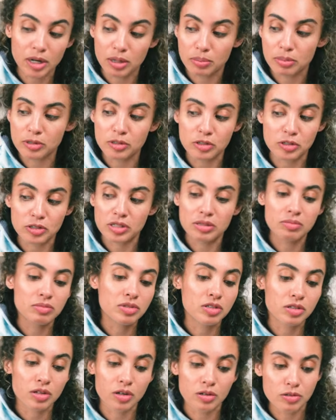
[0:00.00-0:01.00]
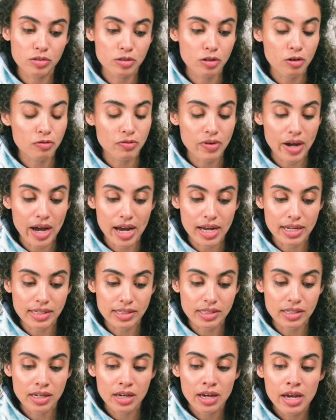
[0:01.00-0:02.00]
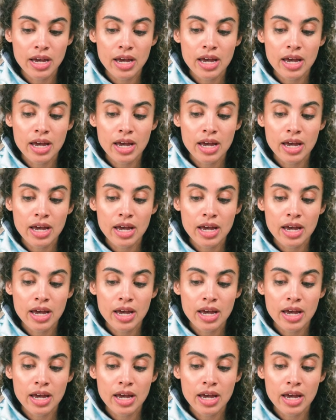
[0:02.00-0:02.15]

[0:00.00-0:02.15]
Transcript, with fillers: Purple just seems to go so fast.